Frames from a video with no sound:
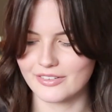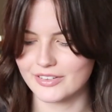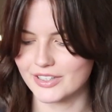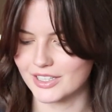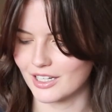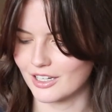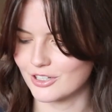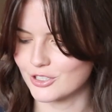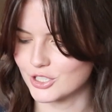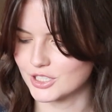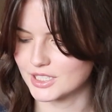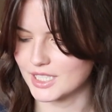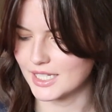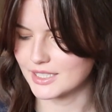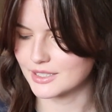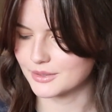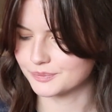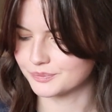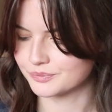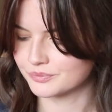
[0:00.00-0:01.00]
everything I just
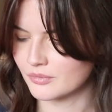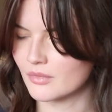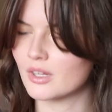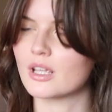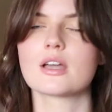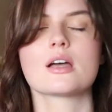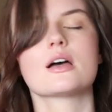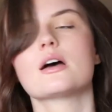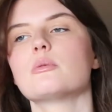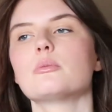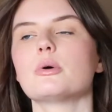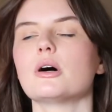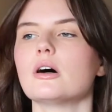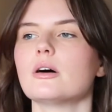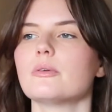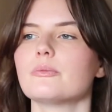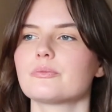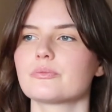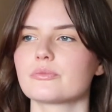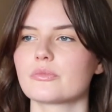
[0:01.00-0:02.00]
said.
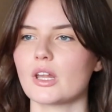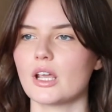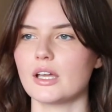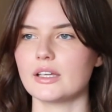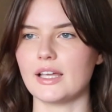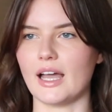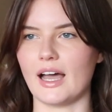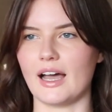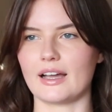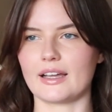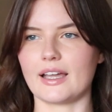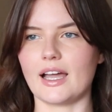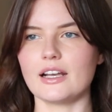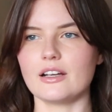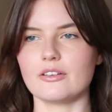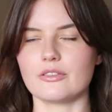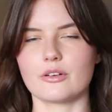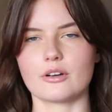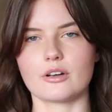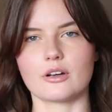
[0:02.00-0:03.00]
But yeah, I kind
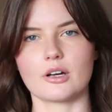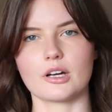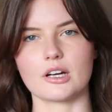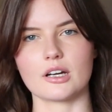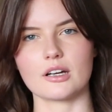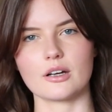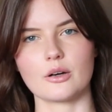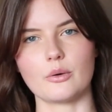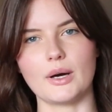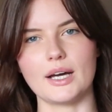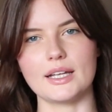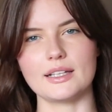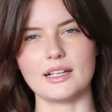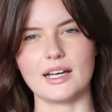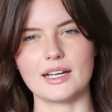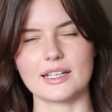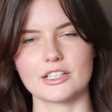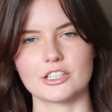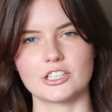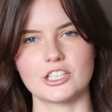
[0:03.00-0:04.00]
of quite
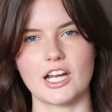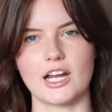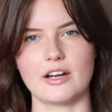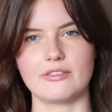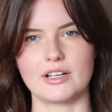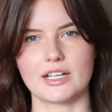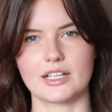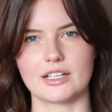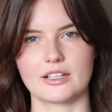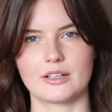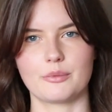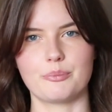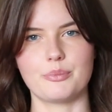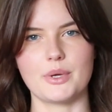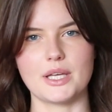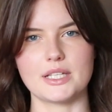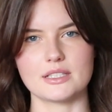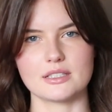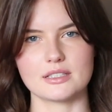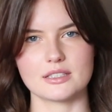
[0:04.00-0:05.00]
like sharing
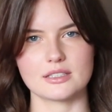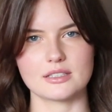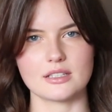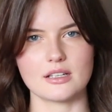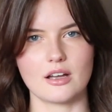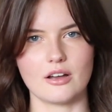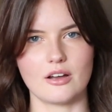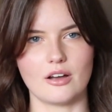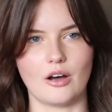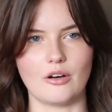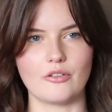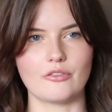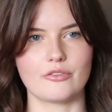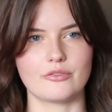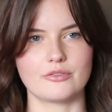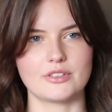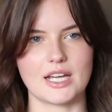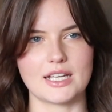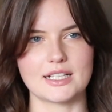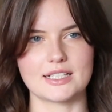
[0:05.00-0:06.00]
bits of
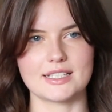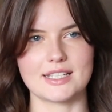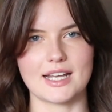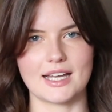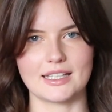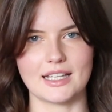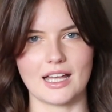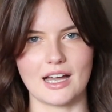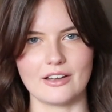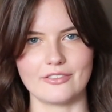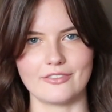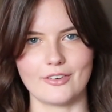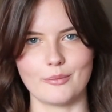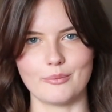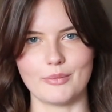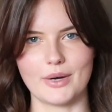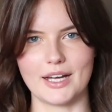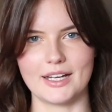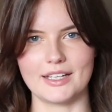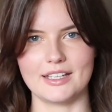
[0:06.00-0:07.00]
day-to-day life
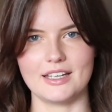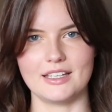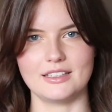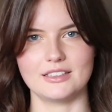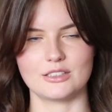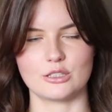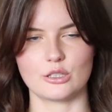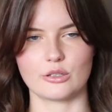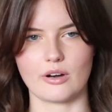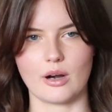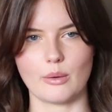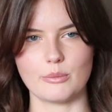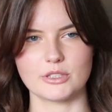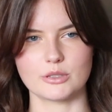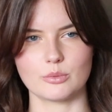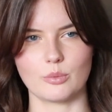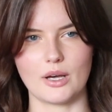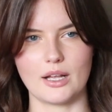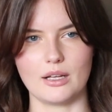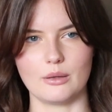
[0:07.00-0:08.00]
on my Instagram
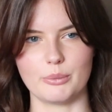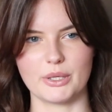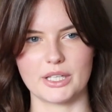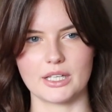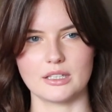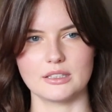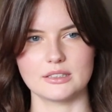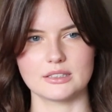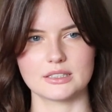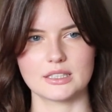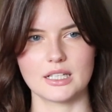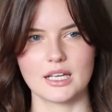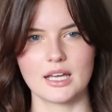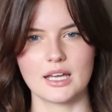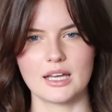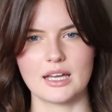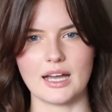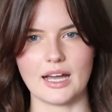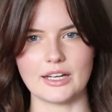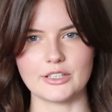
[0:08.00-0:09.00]
as well, because
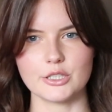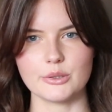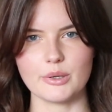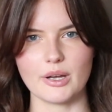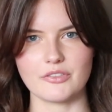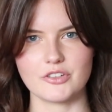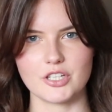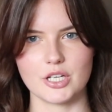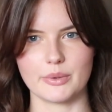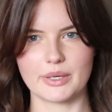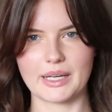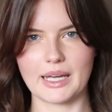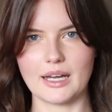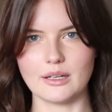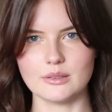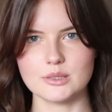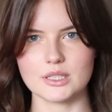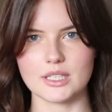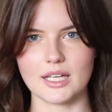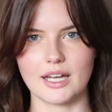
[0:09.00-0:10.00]
I do have two
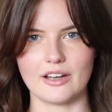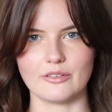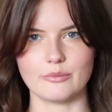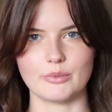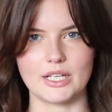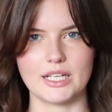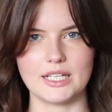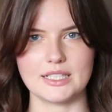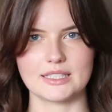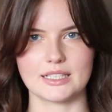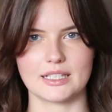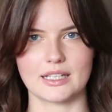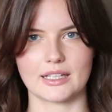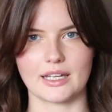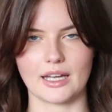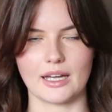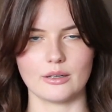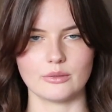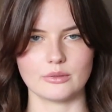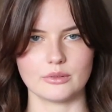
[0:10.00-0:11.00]
accounts. I have my knitting
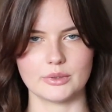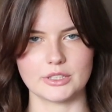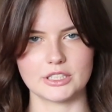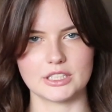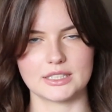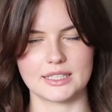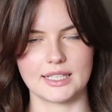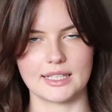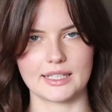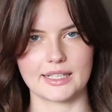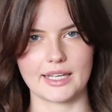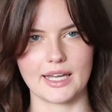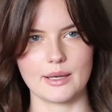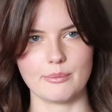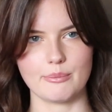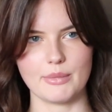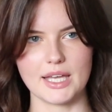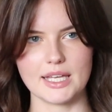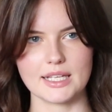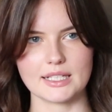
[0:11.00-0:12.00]
account, which is Lily
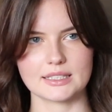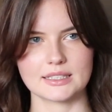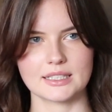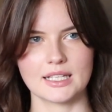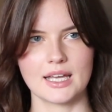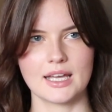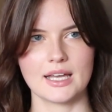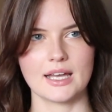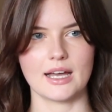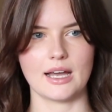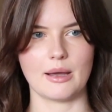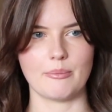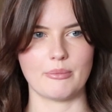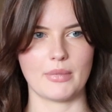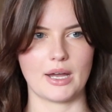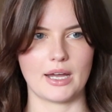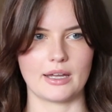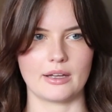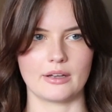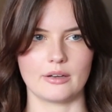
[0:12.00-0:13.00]
Kate Makes, and
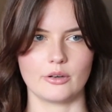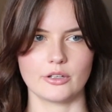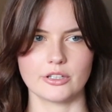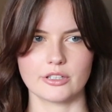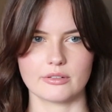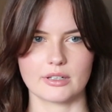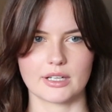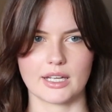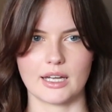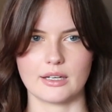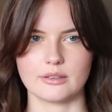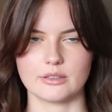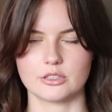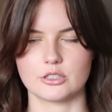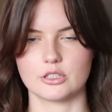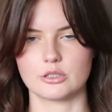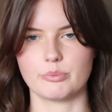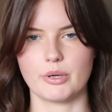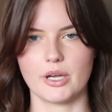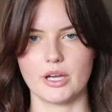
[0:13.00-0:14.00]
my other account is
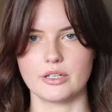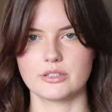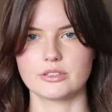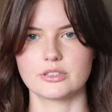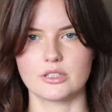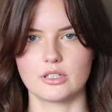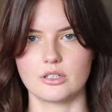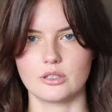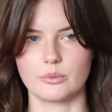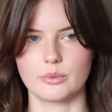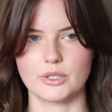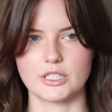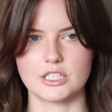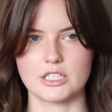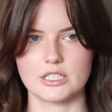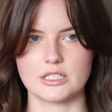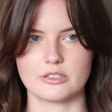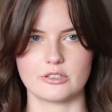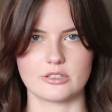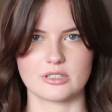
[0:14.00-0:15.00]
just personal,
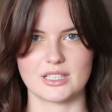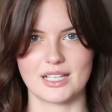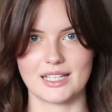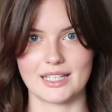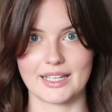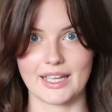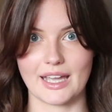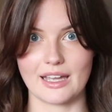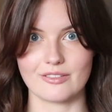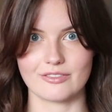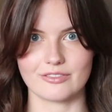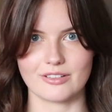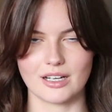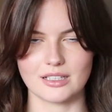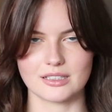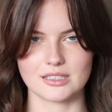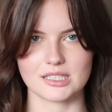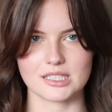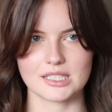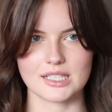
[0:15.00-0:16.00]
which is just Lily Kate
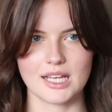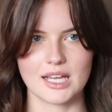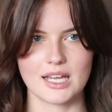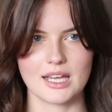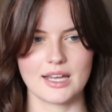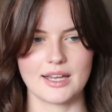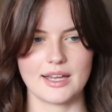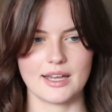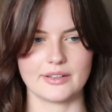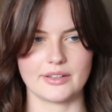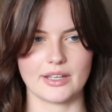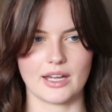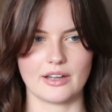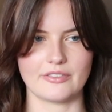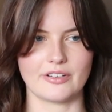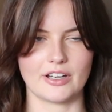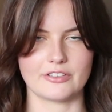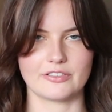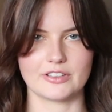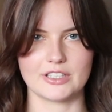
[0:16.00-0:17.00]
France, that
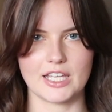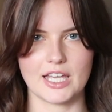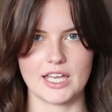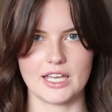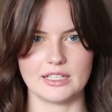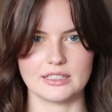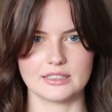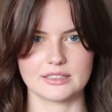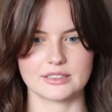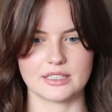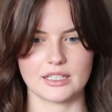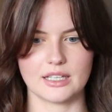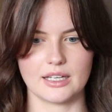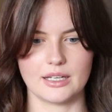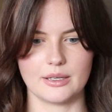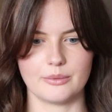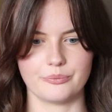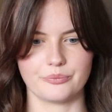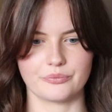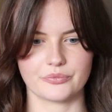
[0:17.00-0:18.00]
I've had for years,
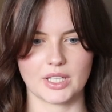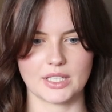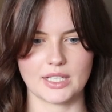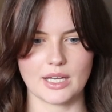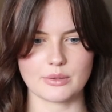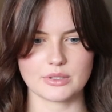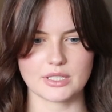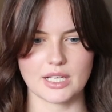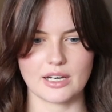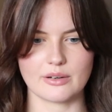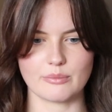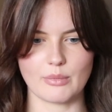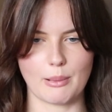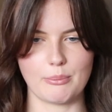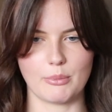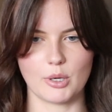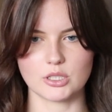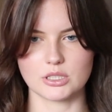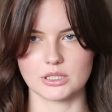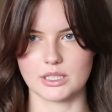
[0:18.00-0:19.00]
and that was kind of my
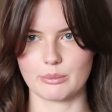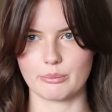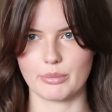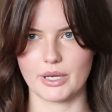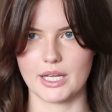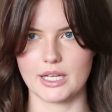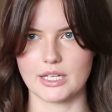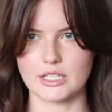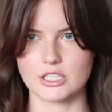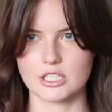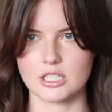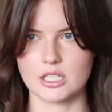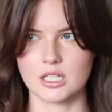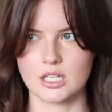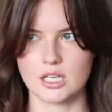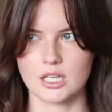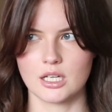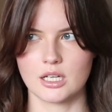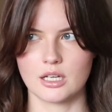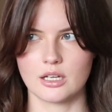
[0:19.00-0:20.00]
modelling page
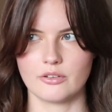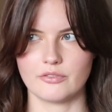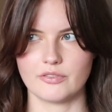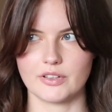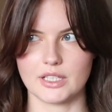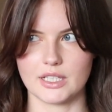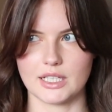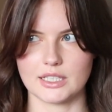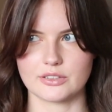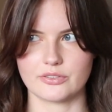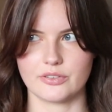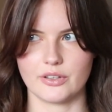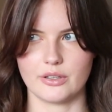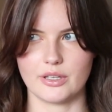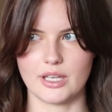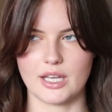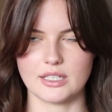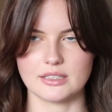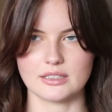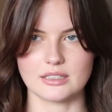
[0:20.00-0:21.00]
for the last few
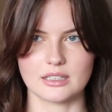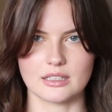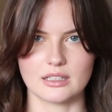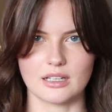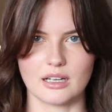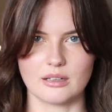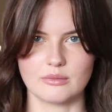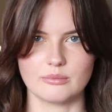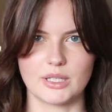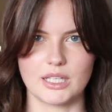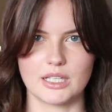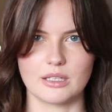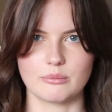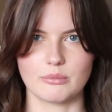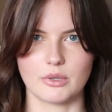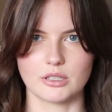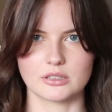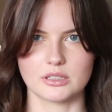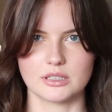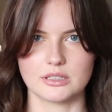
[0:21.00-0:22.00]
years, and I mean
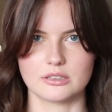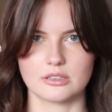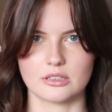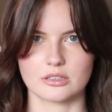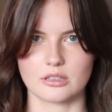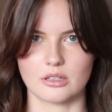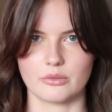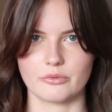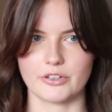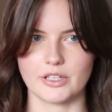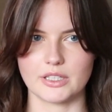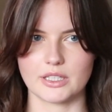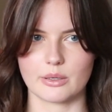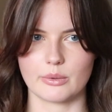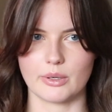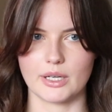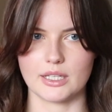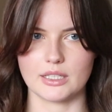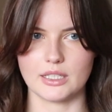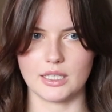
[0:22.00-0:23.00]
modelling's just gone fairly
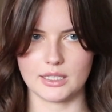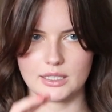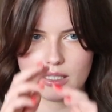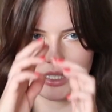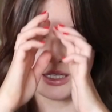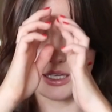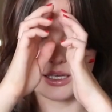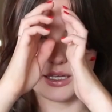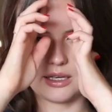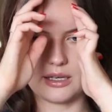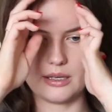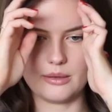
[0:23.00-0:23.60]
quiet lately,